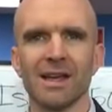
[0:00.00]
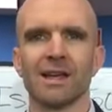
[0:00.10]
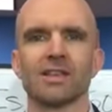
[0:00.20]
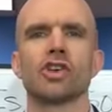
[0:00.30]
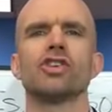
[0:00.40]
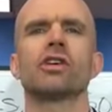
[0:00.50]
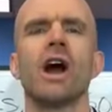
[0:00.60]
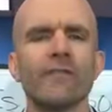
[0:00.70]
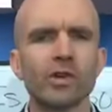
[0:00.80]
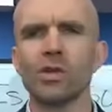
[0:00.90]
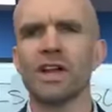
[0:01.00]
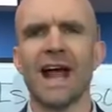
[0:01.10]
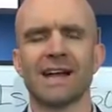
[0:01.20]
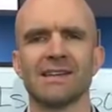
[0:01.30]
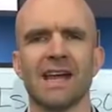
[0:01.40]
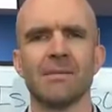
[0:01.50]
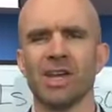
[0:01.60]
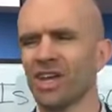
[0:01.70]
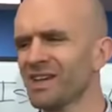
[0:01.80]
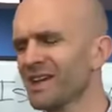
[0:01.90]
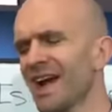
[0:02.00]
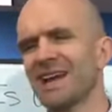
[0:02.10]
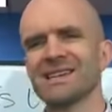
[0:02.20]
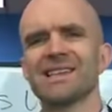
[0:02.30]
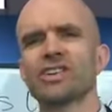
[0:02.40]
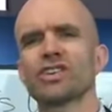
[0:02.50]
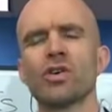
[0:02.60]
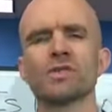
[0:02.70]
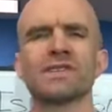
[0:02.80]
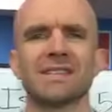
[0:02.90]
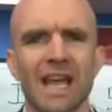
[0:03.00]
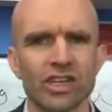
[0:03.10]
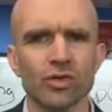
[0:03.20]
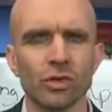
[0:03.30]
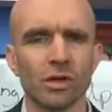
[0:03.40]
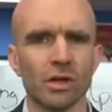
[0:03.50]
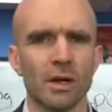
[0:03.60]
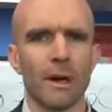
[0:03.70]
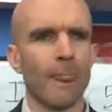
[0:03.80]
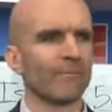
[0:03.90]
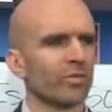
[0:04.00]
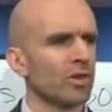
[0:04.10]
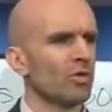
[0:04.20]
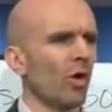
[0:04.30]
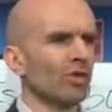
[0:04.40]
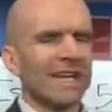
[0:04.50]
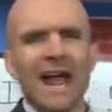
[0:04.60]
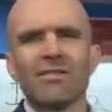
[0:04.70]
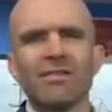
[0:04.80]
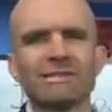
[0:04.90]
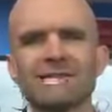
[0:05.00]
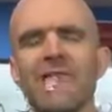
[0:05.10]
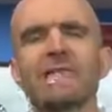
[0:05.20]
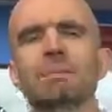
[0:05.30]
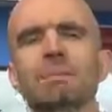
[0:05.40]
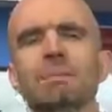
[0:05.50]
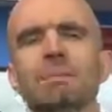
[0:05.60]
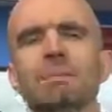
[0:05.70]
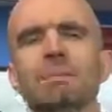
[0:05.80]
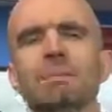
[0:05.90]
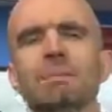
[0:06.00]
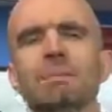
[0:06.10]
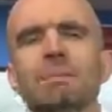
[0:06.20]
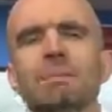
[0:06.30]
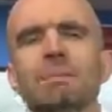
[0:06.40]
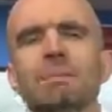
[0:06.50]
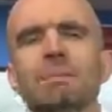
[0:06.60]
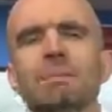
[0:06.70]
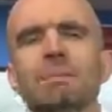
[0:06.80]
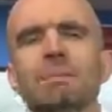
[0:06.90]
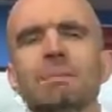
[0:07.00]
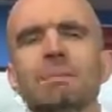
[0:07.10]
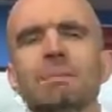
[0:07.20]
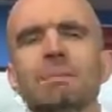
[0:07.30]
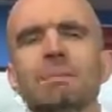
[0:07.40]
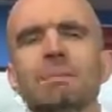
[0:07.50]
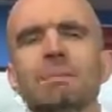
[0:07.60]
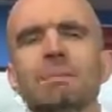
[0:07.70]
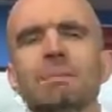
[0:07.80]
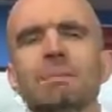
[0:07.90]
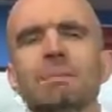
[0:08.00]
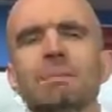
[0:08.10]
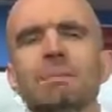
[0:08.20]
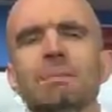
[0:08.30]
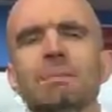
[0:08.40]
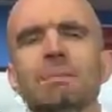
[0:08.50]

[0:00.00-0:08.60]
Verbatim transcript: So you're comfortable in academia. You get to kind of set your own schedule. You only have like 10 emails a day. You, you get to explore ideas.